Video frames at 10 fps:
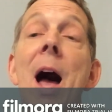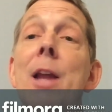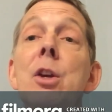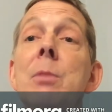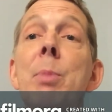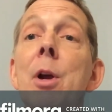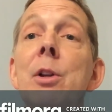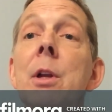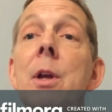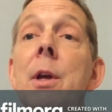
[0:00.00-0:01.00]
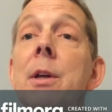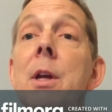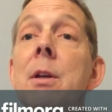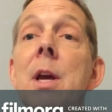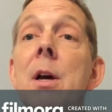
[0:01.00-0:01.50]
I could barely
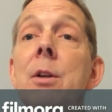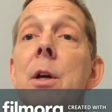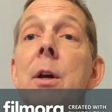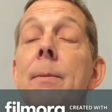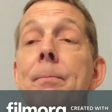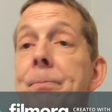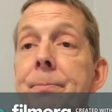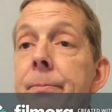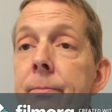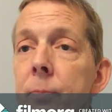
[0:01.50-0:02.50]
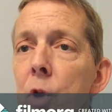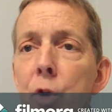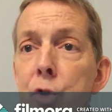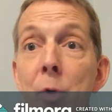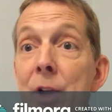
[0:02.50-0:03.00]
get down
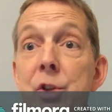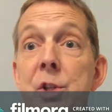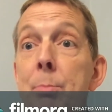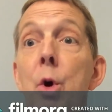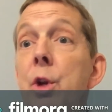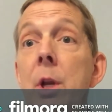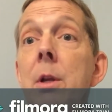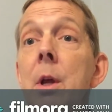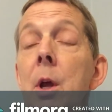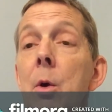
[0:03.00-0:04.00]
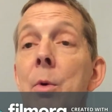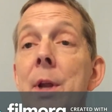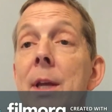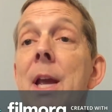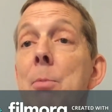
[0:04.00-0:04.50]
2 ounces of pudding
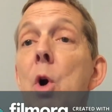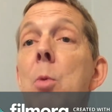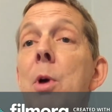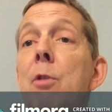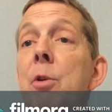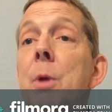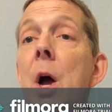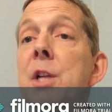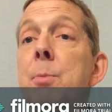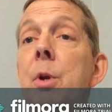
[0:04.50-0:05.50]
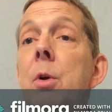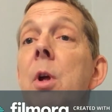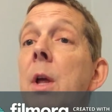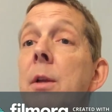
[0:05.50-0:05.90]
when I came home from the hospital.